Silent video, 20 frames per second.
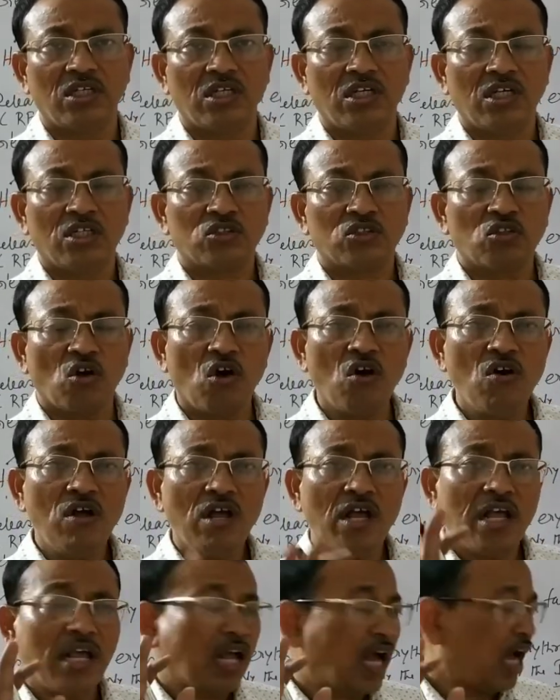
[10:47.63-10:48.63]

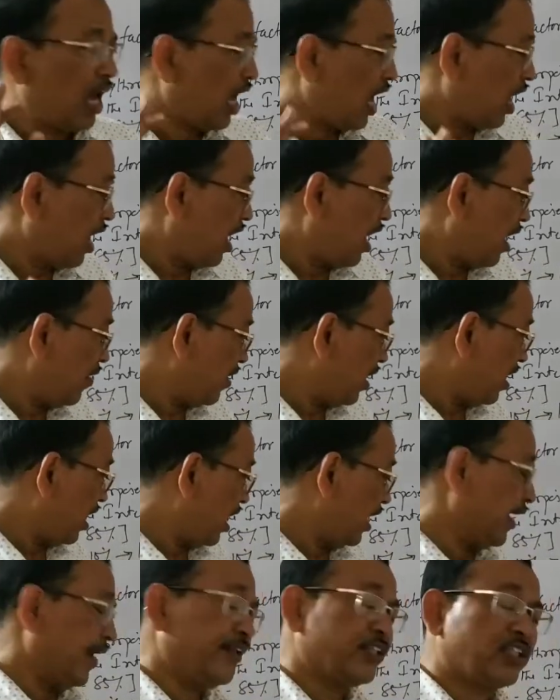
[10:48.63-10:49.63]
So,
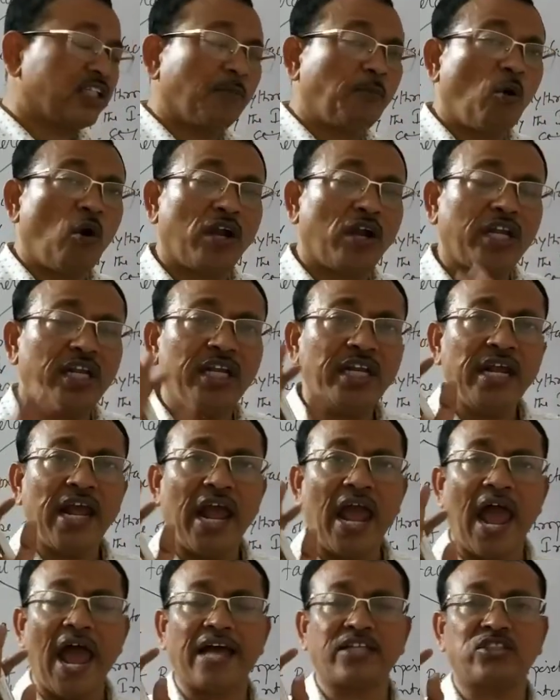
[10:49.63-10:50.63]
erythropoietin
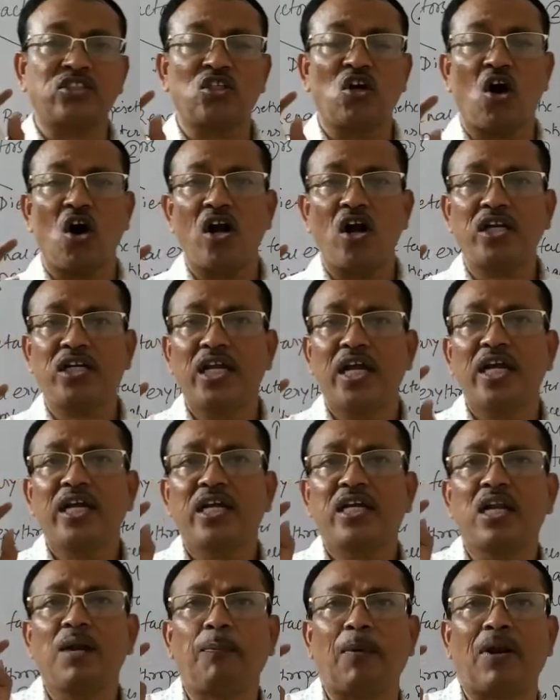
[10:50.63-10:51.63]
has got
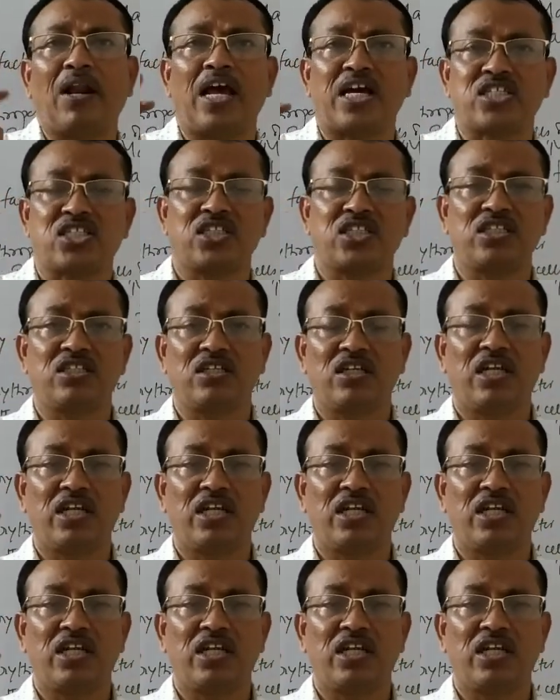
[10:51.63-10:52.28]
triple action.